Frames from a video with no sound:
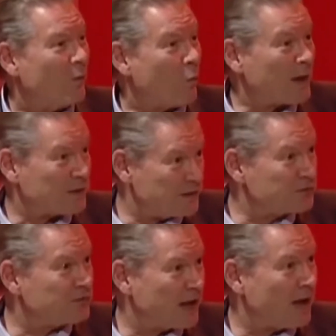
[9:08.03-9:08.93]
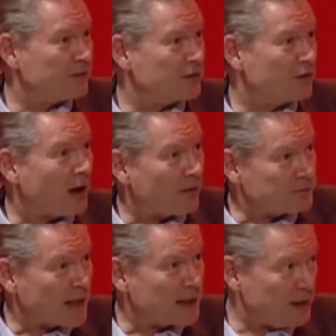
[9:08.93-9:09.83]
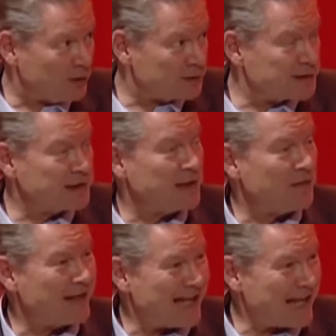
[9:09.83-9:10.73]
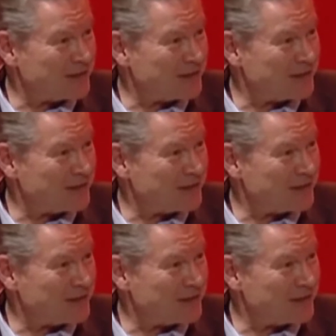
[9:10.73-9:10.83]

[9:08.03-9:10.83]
one of these recovered craft and he could see the,